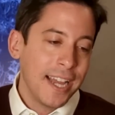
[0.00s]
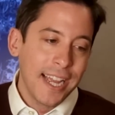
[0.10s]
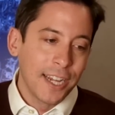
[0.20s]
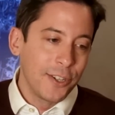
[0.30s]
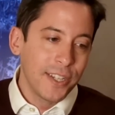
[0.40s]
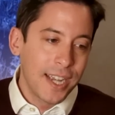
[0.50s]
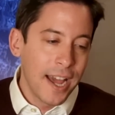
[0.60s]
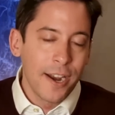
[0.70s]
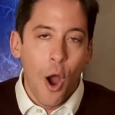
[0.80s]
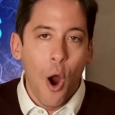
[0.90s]
Yeah, she's
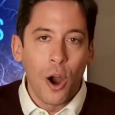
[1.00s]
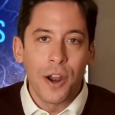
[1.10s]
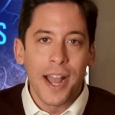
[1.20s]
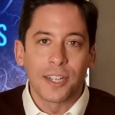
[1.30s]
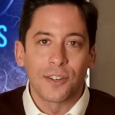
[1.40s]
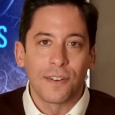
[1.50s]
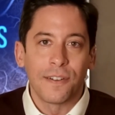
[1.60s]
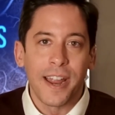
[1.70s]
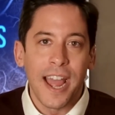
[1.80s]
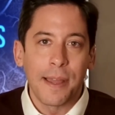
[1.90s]
got an R next to
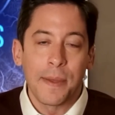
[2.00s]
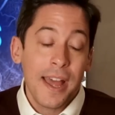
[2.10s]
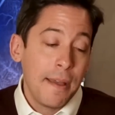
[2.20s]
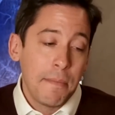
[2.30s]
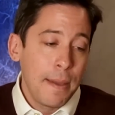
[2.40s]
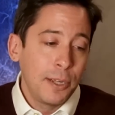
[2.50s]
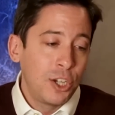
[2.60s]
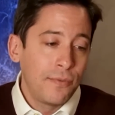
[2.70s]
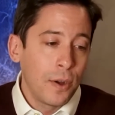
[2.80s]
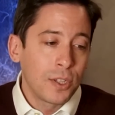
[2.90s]
her name. Maybe
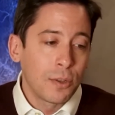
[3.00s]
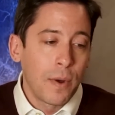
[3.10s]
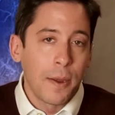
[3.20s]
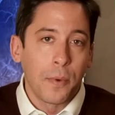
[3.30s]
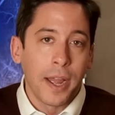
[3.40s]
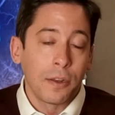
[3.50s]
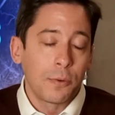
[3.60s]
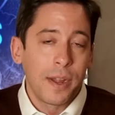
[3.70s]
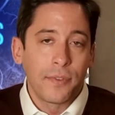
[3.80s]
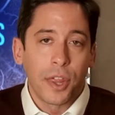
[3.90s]
she votes the right way.
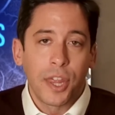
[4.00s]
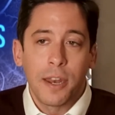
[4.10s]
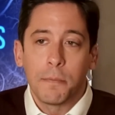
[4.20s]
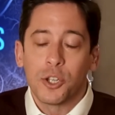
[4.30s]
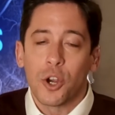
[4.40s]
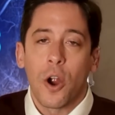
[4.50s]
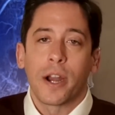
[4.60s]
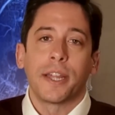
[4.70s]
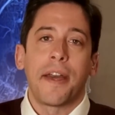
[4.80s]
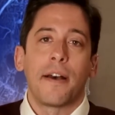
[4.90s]
Look, we have a thin
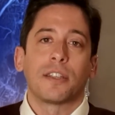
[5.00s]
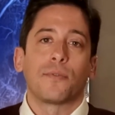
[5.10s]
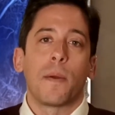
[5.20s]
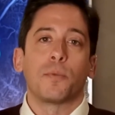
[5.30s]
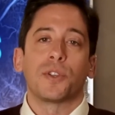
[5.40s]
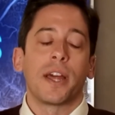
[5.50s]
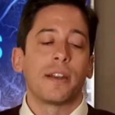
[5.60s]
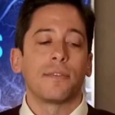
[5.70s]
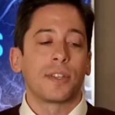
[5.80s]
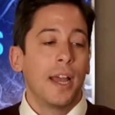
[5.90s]
majority in the House of
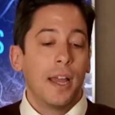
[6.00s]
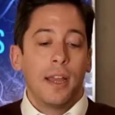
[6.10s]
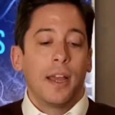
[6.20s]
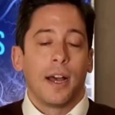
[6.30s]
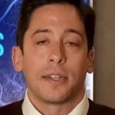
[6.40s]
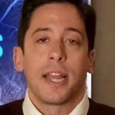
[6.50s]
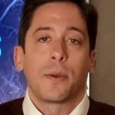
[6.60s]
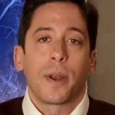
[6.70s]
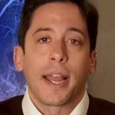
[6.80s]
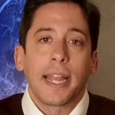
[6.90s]
Representatives. I'll
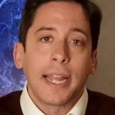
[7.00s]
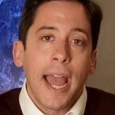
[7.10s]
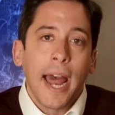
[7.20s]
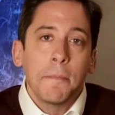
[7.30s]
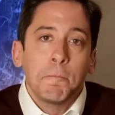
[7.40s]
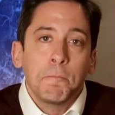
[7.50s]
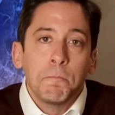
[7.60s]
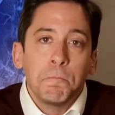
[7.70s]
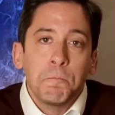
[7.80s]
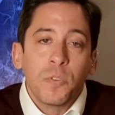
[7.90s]
take what I can get
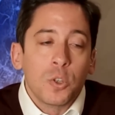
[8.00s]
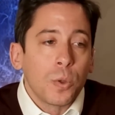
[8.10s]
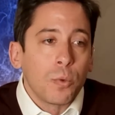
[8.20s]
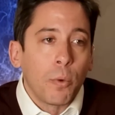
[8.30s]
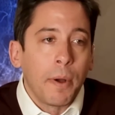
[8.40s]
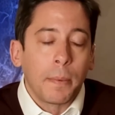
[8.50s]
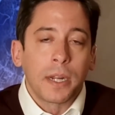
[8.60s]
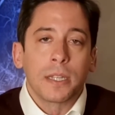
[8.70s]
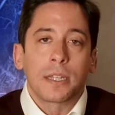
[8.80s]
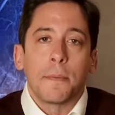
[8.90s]
so that
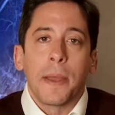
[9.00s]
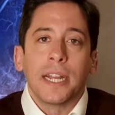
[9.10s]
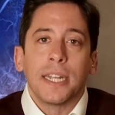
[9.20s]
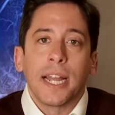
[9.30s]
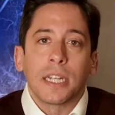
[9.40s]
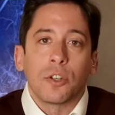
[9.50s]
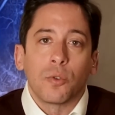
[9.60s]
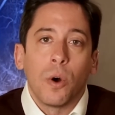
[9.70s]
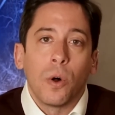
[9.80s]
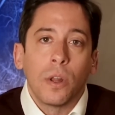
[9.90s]
Republicans can maintain
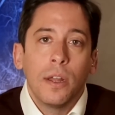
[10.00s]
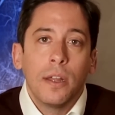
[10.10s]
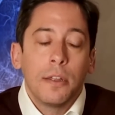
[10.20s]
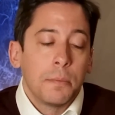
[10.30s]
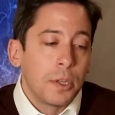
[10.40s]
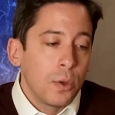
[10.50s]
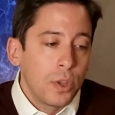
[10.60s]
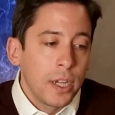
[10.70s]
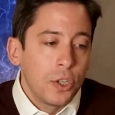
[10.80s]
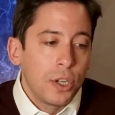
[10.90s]
control. But you
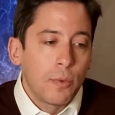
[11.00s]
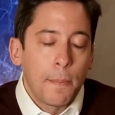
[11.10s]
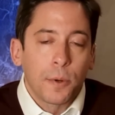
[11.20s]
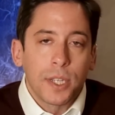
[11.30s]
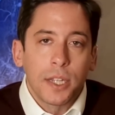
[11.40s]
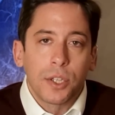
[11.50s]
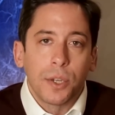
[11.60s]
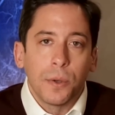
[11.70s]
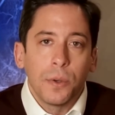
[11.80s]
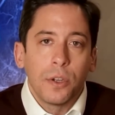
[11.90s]
think she represents
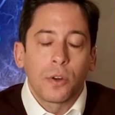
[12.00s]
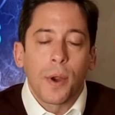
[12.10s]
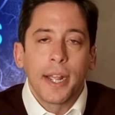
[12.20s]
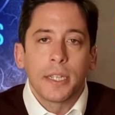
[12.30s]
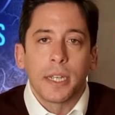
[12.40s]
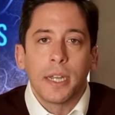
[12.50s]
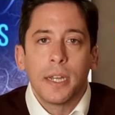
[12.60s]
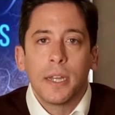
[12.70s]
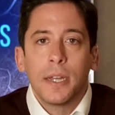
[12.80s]
you? You're crazy.